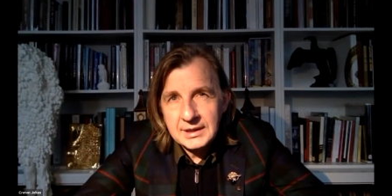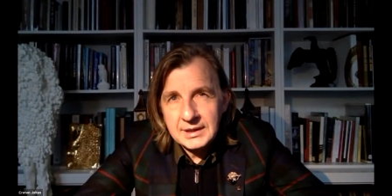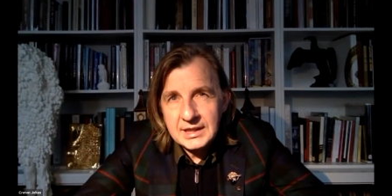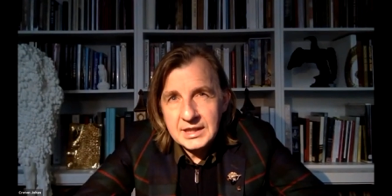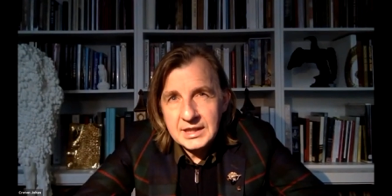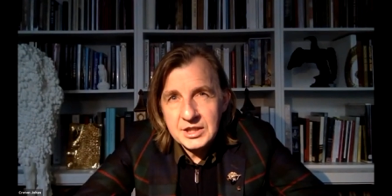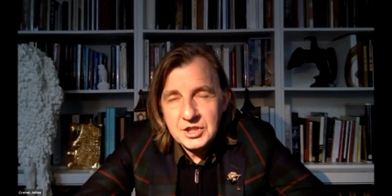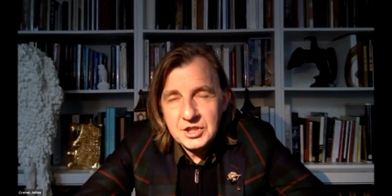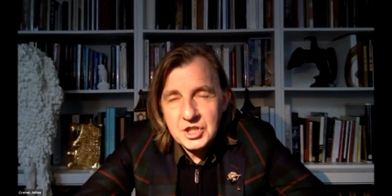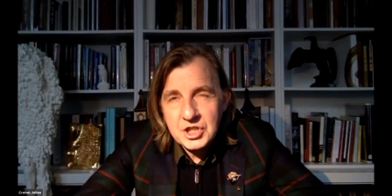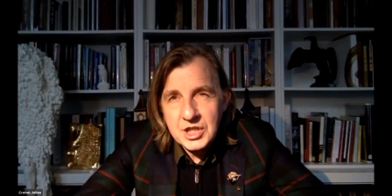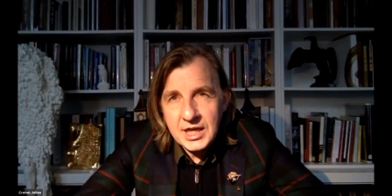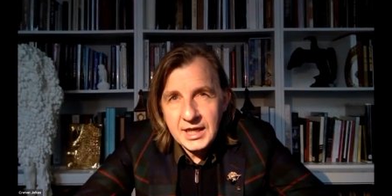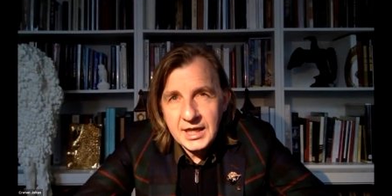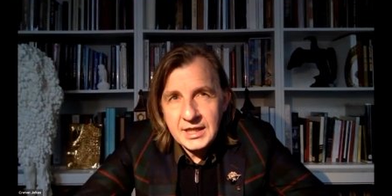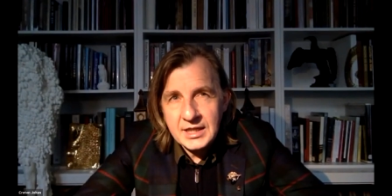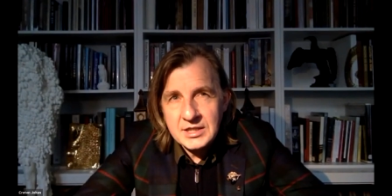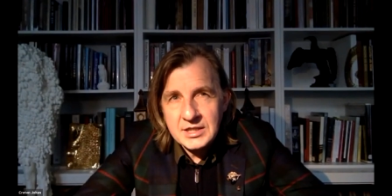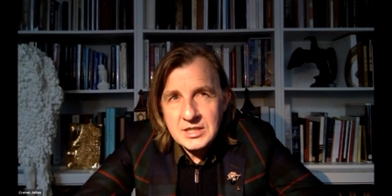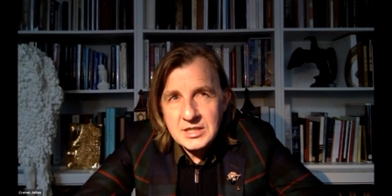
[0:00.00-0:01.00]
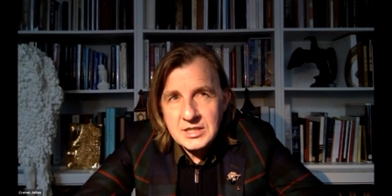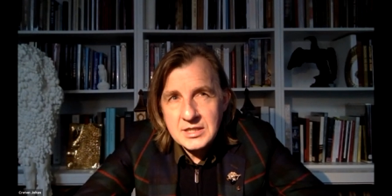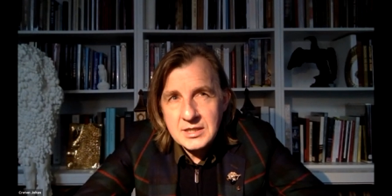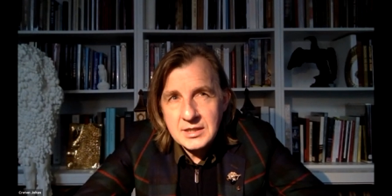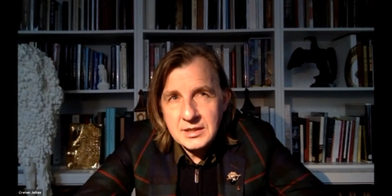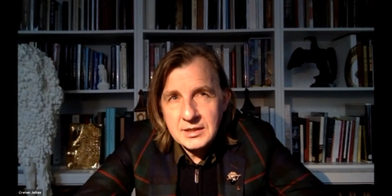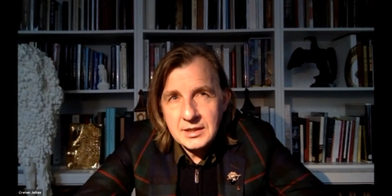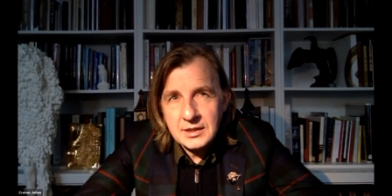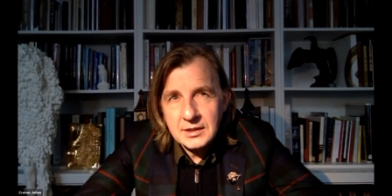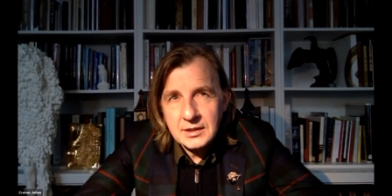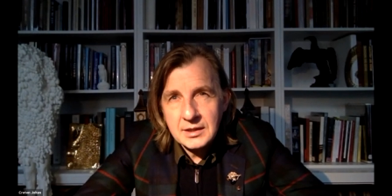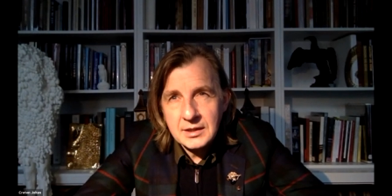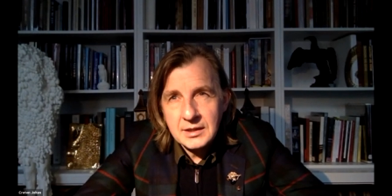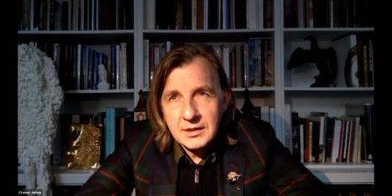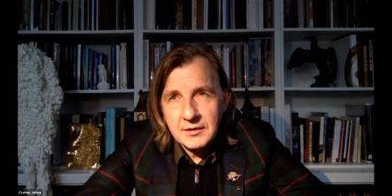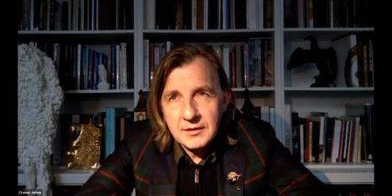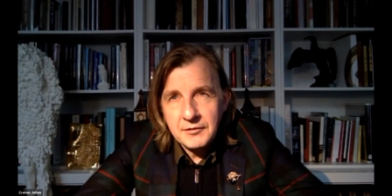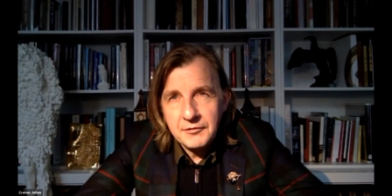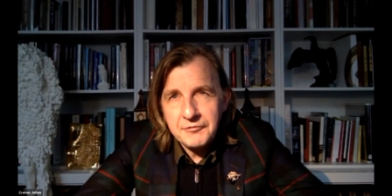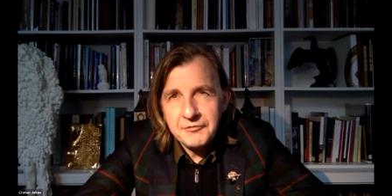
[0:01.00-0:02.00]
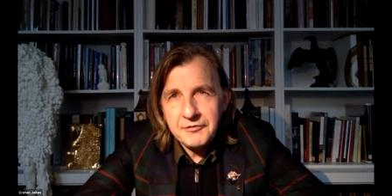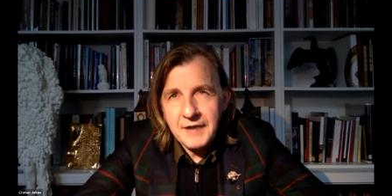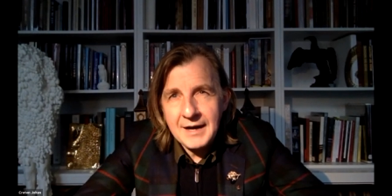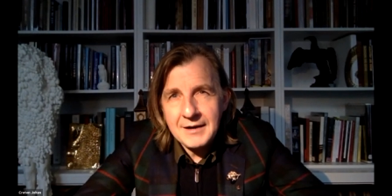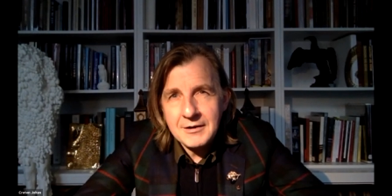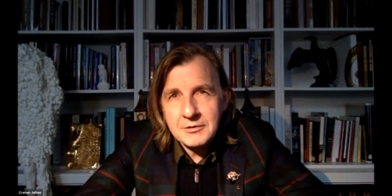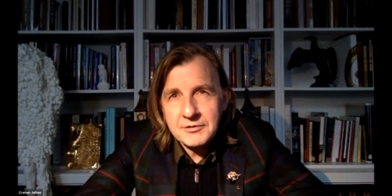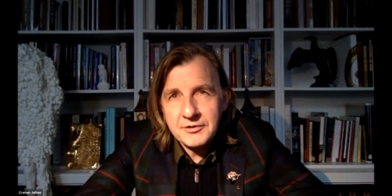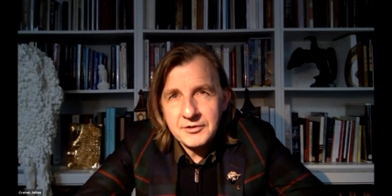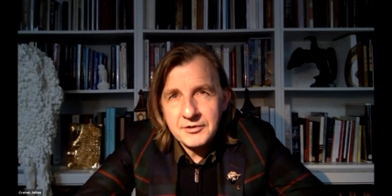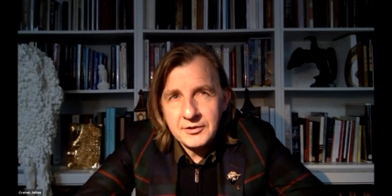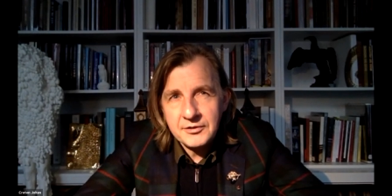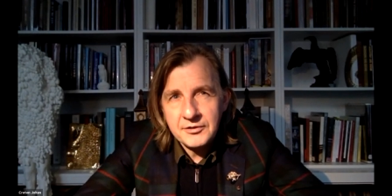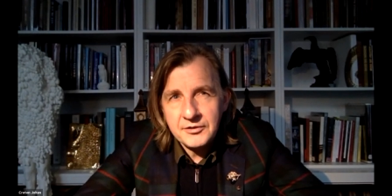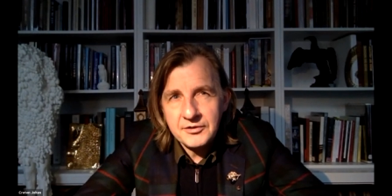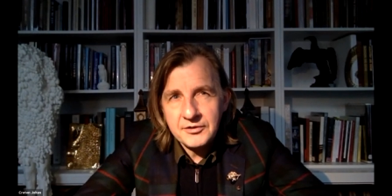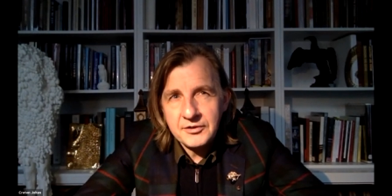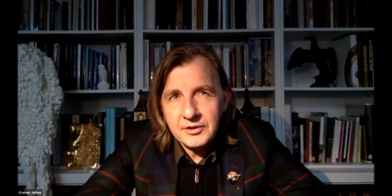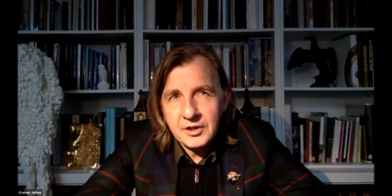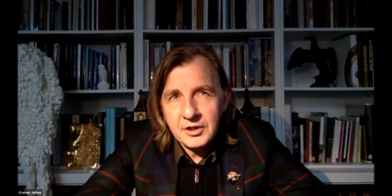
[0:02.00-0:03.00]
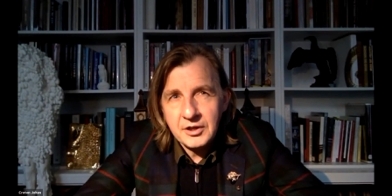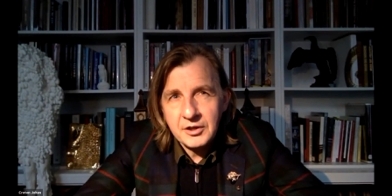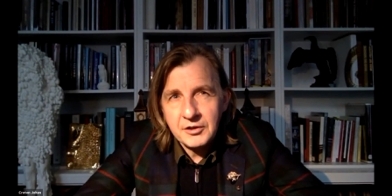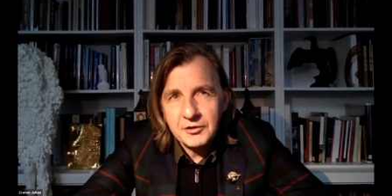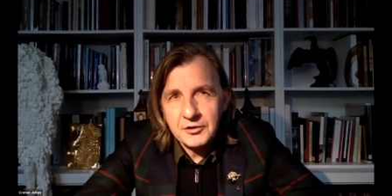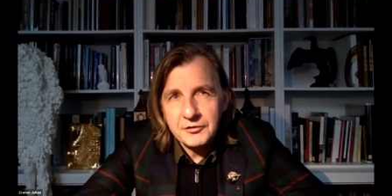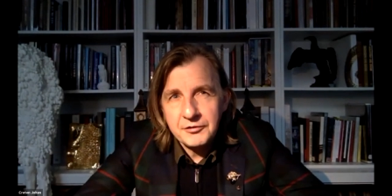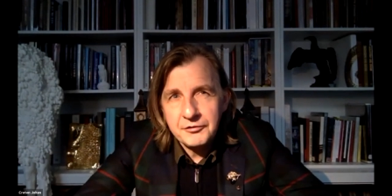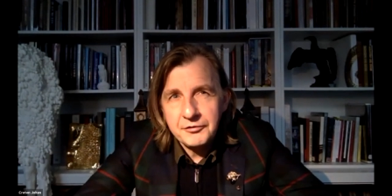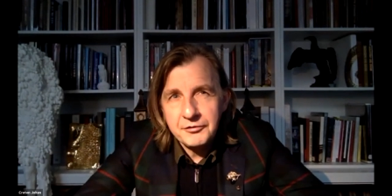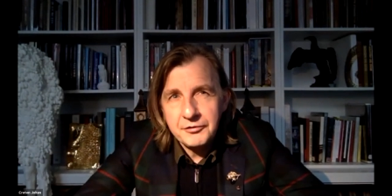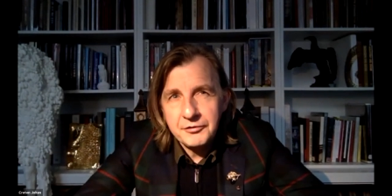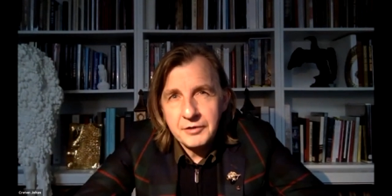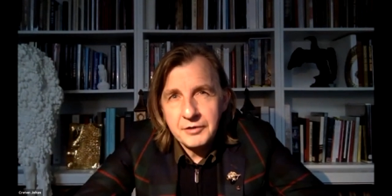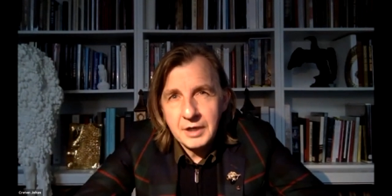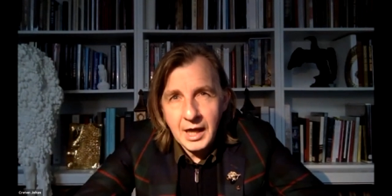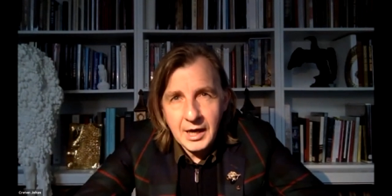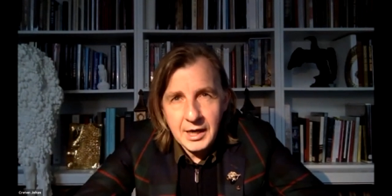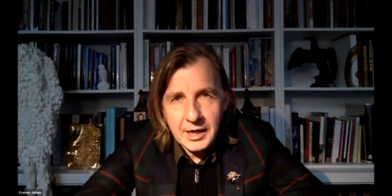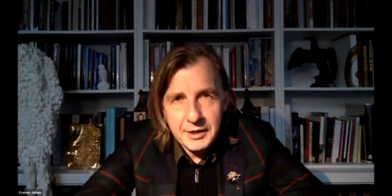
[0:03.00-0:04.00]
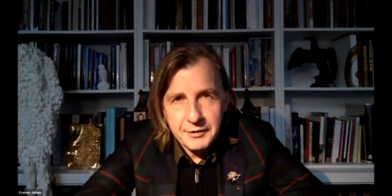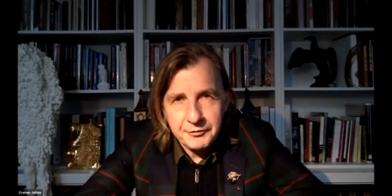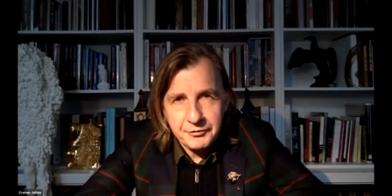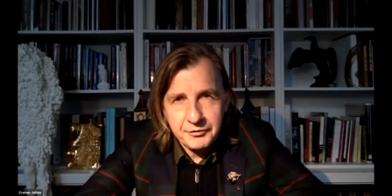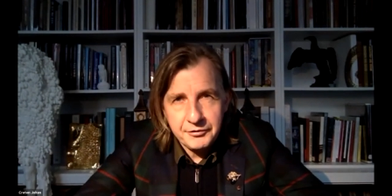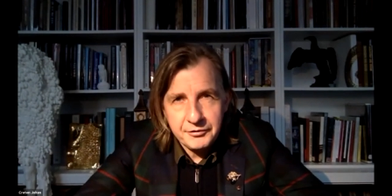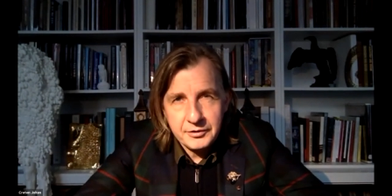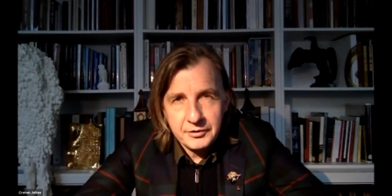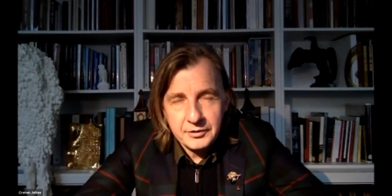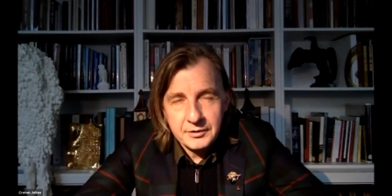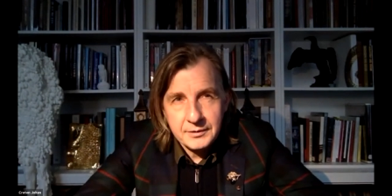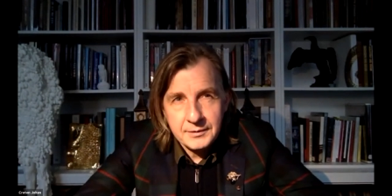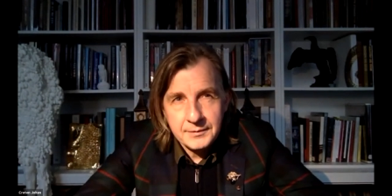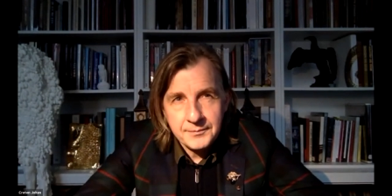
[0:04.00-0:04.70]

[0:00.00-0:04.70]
He changed thousands of lives.